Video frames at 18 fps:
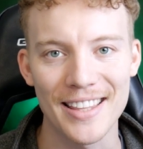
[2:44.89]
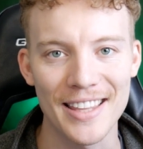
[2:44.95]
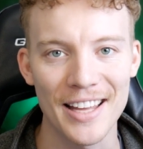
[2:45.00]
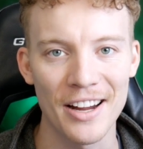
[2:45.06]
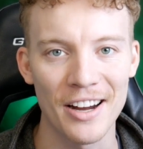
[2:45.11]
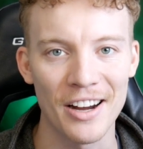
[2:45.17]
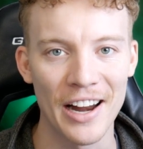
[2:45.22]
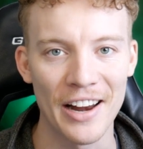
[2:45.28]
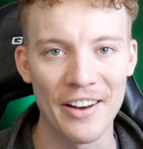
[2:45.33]

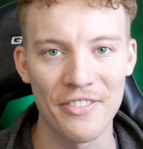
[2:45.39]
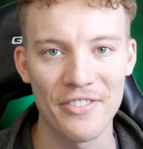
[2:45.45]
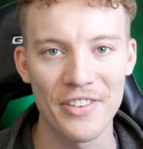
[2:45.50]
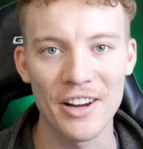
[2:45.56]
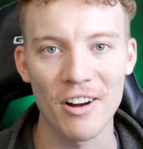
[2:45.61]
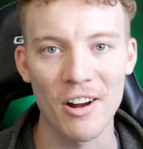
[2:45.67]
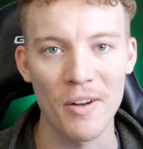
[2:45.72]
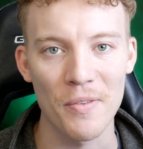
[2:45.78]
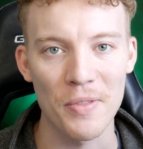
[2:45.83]
there and
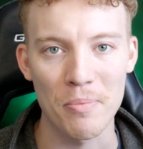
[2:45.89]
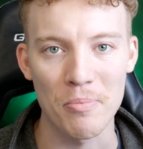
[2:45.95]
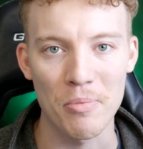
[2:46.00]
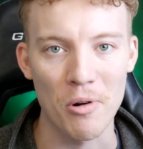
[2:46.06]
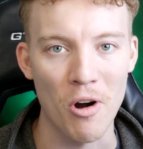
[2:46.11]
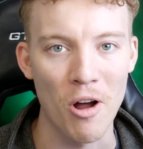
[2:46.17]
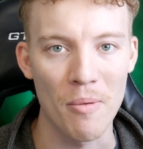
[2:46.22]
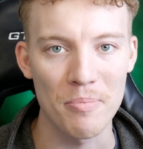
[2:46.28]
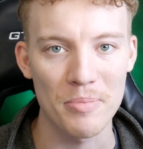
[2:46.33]
figure out the
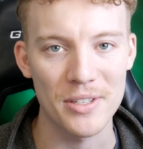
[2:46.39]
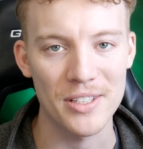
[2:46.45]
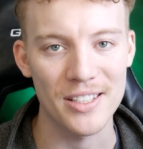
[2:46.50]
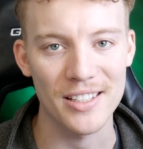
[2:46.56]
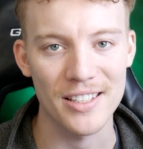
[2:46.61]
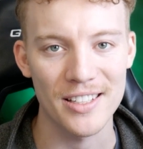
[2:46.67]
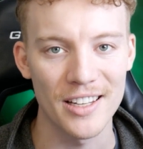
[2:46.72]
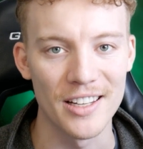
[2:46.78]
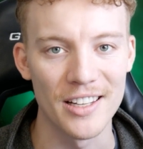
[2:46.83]
prompts
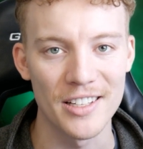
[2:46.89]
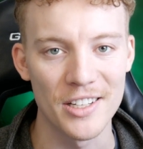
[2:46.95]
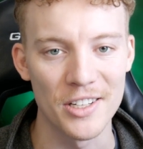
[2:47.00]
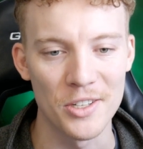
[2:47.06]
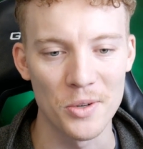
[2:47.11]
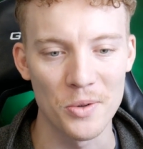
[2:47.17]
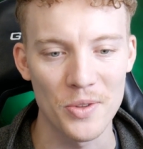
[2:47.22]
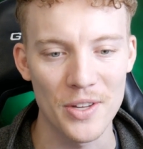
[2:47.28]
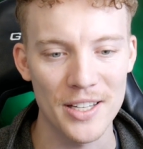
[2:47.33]
to
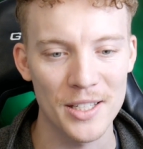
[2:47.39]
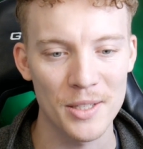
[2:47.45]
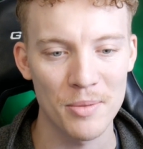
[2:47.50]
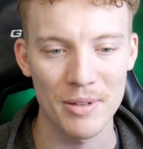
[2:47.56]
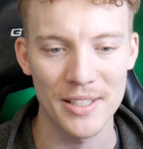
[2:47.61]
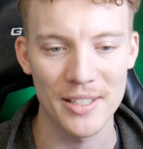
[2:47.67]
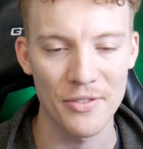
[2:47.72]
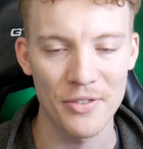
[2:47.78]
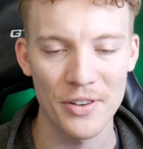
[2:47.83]
do this
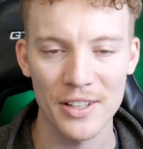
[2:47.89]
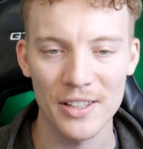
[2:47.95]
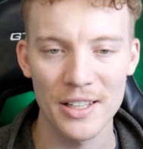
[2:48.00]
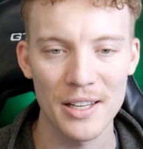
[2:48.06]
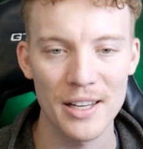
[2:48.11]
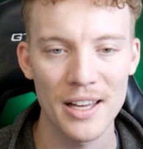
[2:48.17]
specifically,